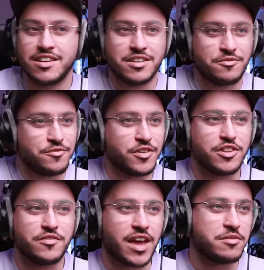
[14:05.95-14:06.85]
full
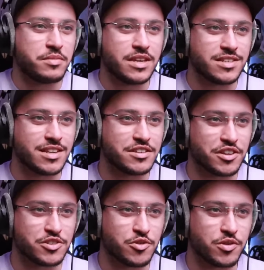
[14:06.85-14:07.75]
of NPCs that are
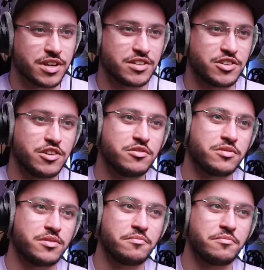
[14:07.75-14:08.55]
talking to you,